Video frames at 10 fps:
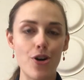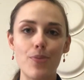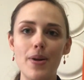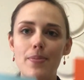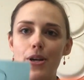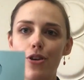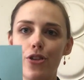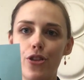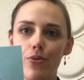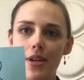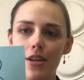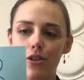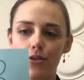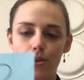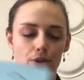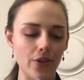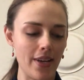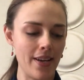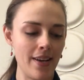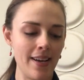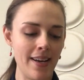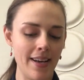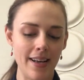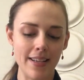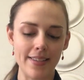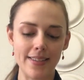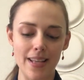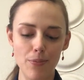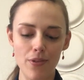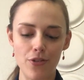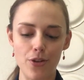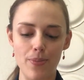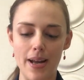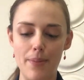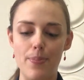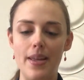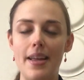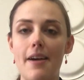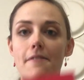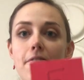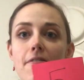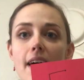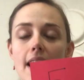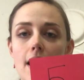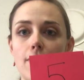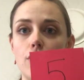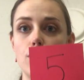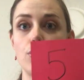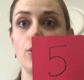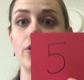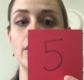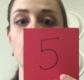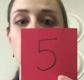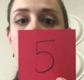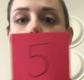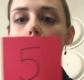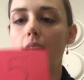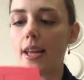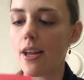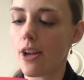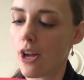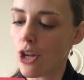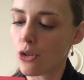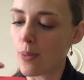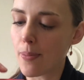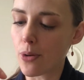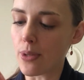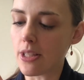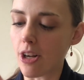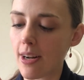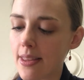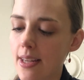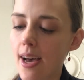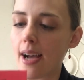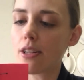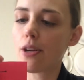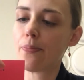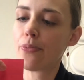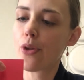Or maybe you're 3 years old? Some of you might be 5 years old. This one's tricky. So remember, we start at the dot.